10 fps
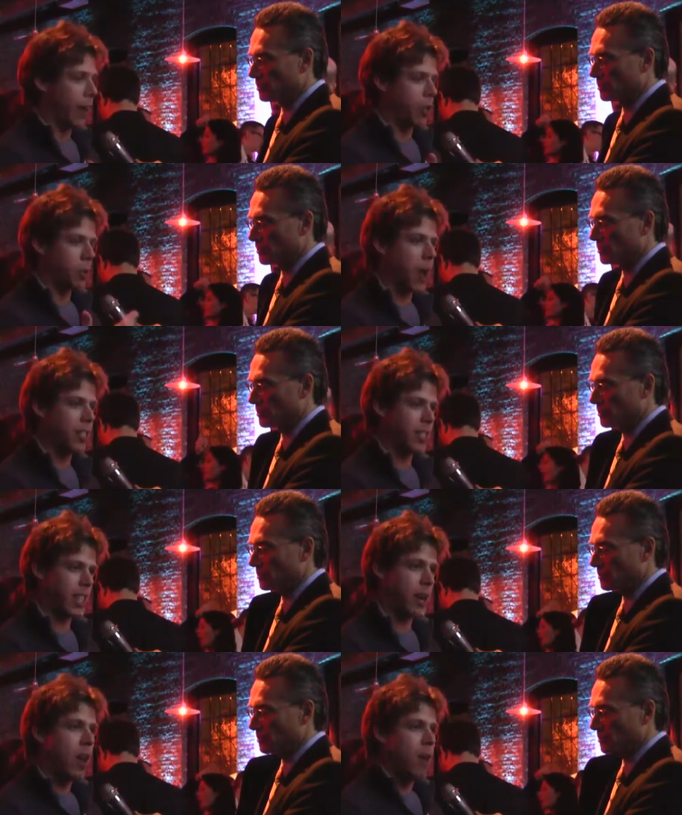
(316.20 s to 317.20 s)
Speaker 1: language
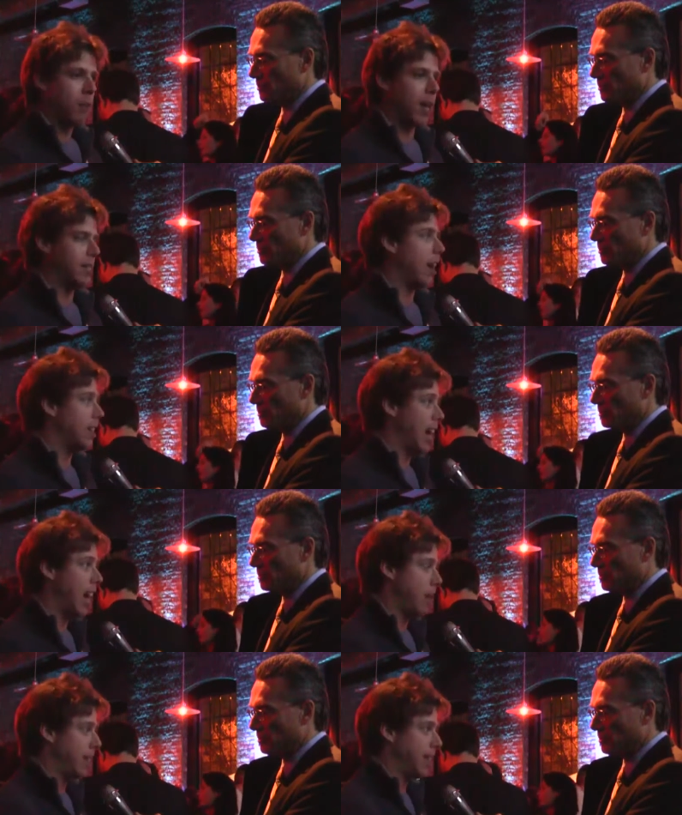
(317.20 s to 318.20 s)
processing, plus uh,
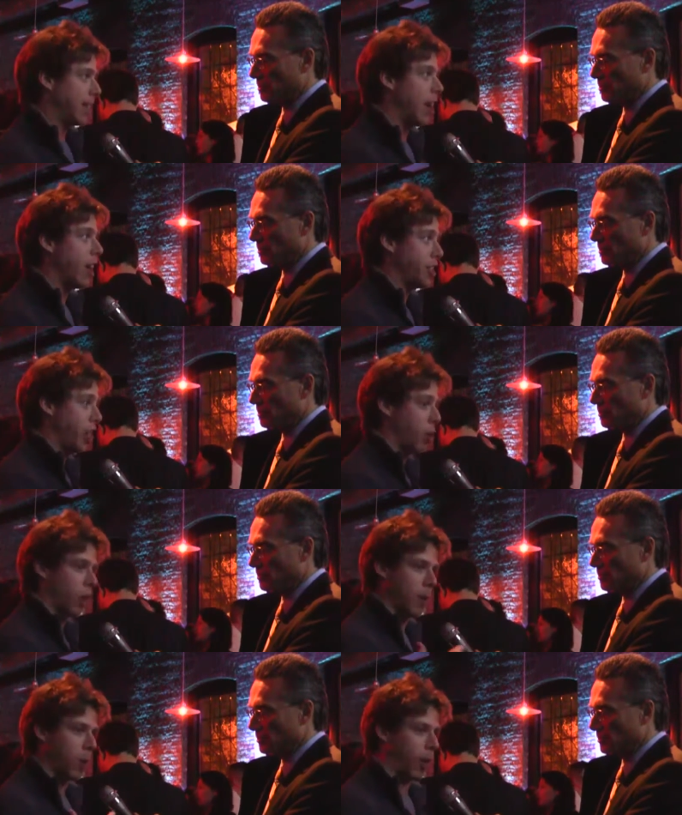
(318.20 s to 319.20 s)
database technology.
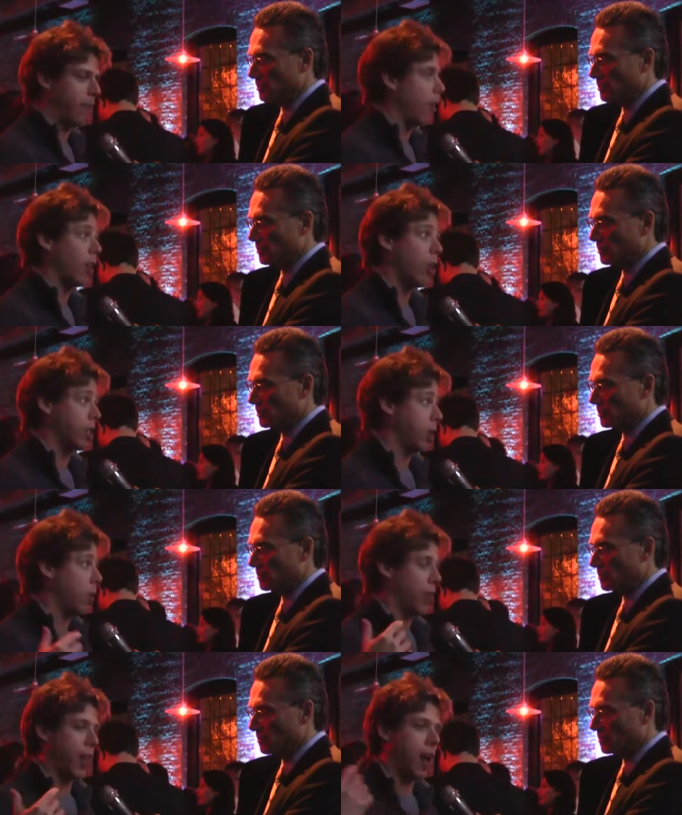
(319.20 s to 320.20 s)
We're going to be working very
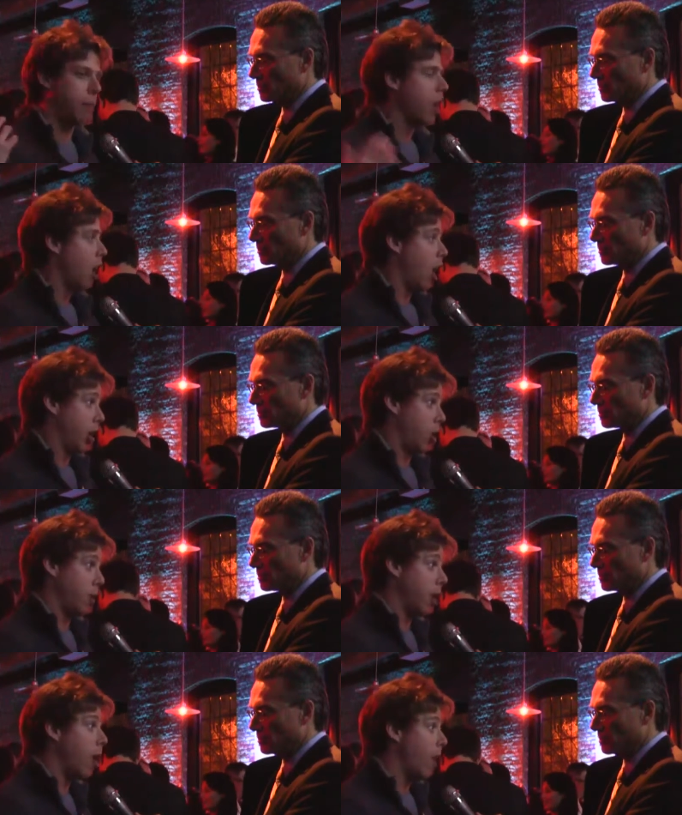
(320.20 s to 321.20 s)
closely with um,
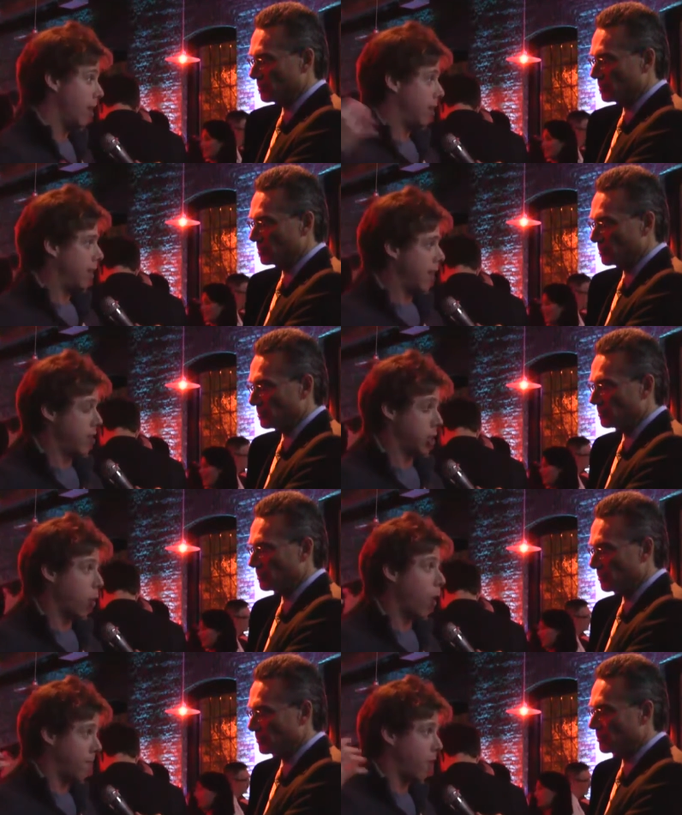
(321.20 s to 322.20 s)
Accumulo and, and the
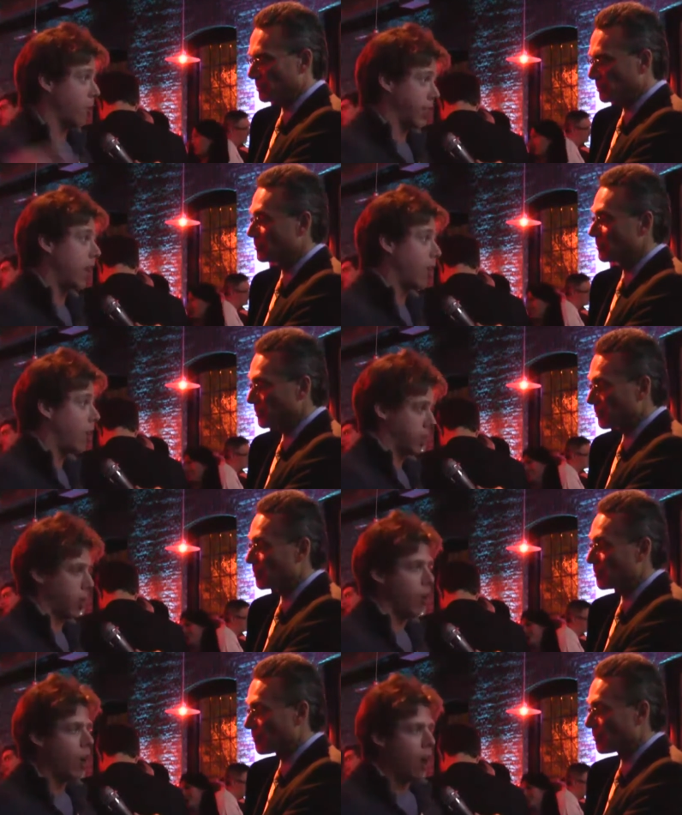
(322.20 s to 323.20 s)
Sqrrl folks that are
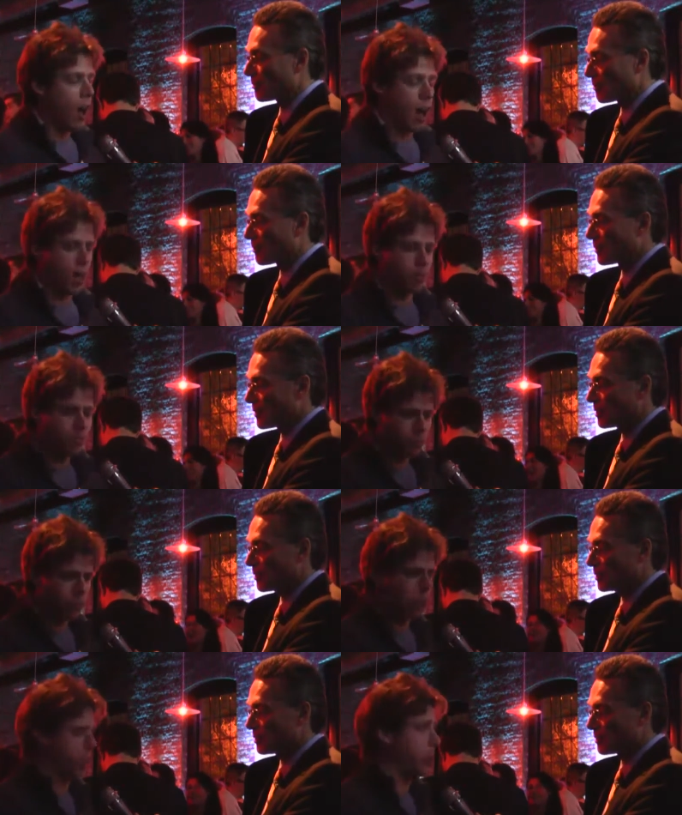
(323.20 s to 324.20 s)
also um,
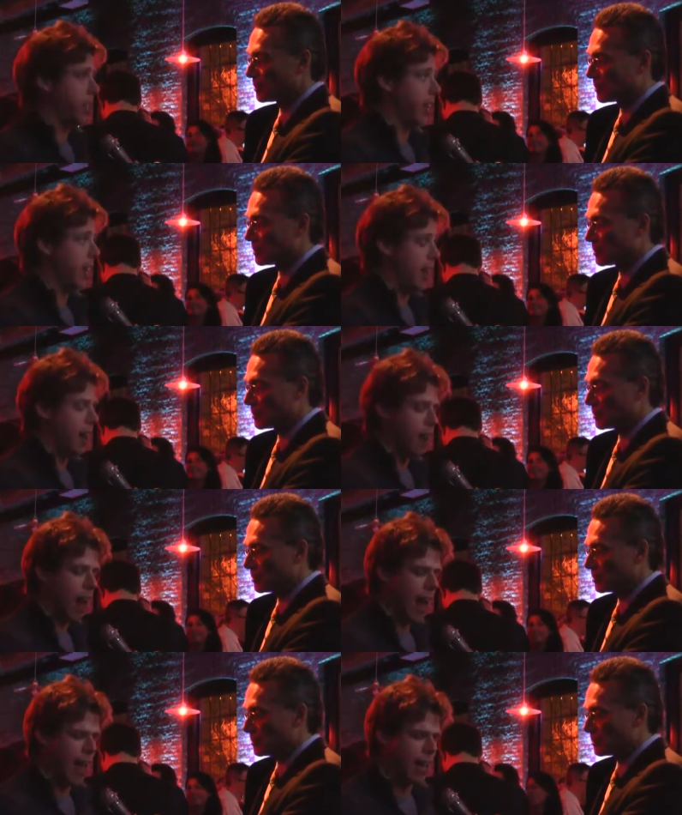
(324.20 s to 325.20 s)
associated in
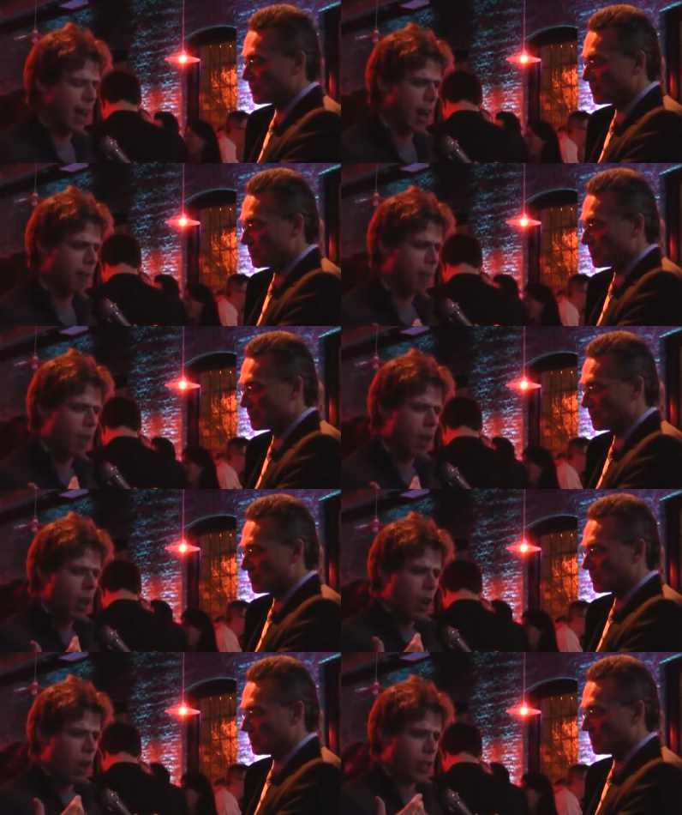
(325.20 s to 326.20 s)
here, and um,
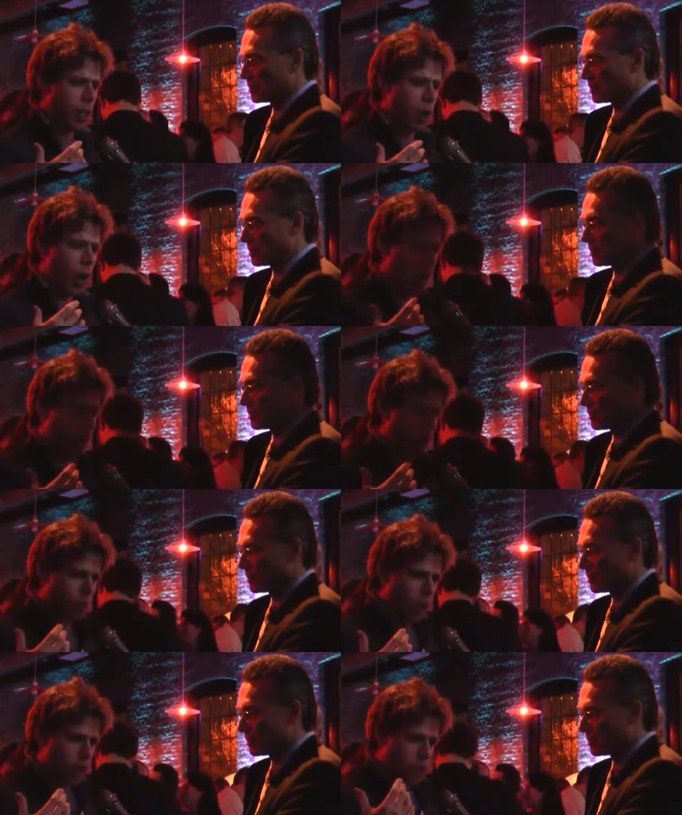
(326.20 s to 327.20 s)
also um,
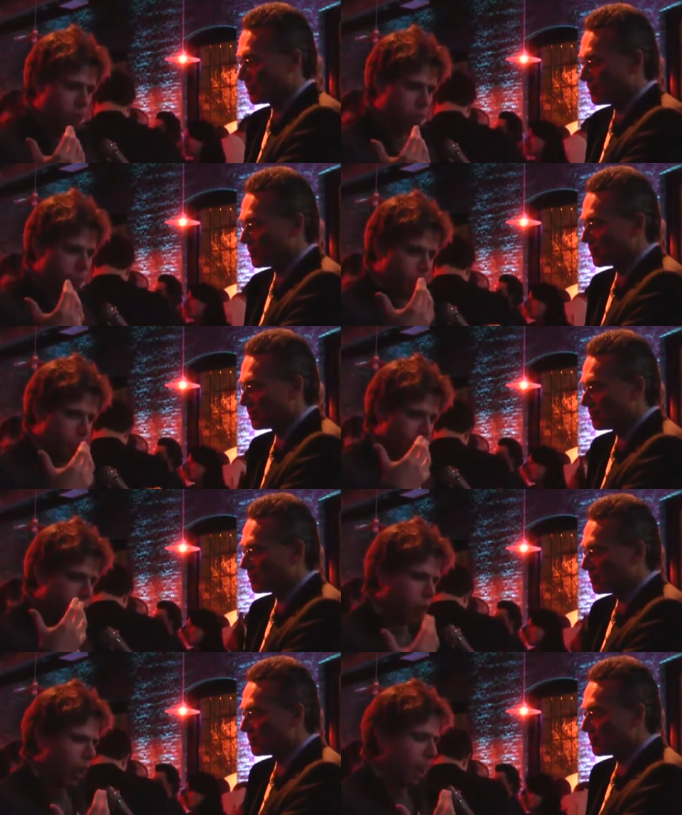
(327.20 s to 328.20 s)
just
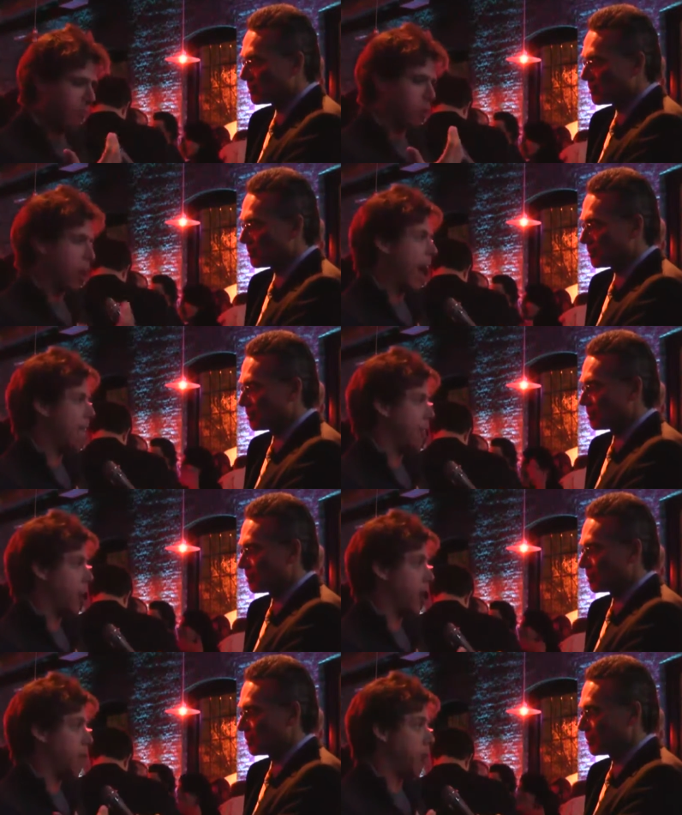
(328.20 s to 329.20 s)
general kind of graph
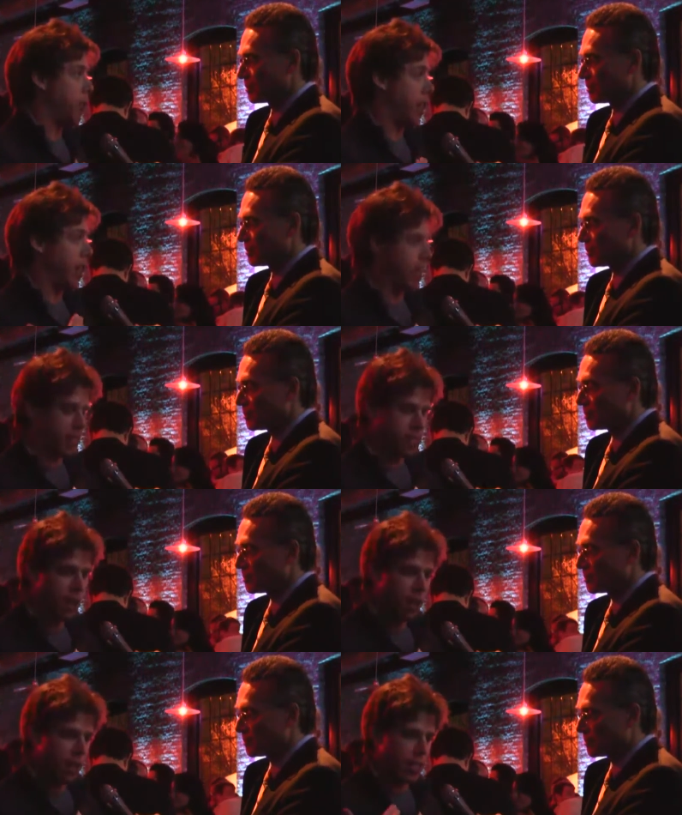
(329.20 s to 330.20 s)
theory, building
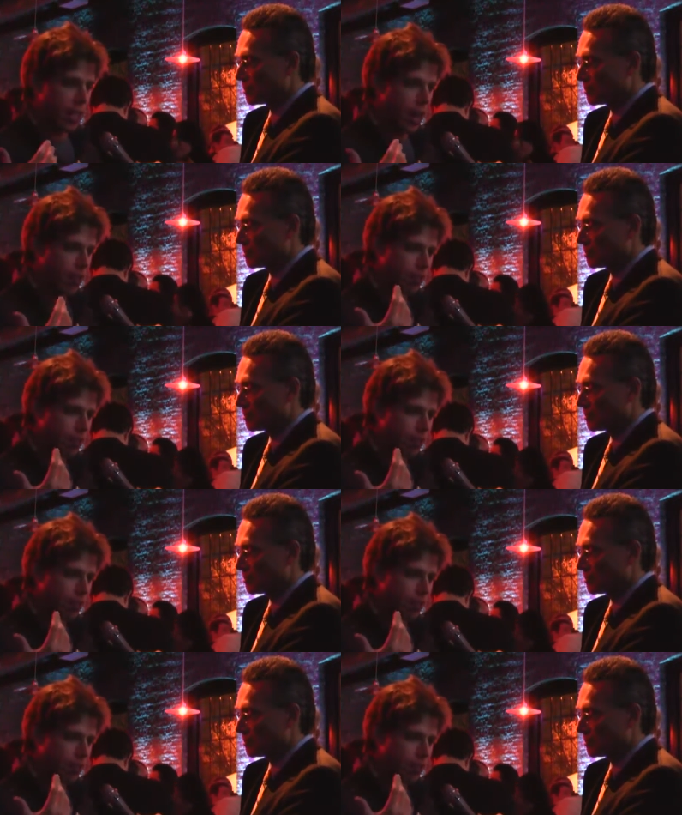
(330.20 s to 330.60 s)
these these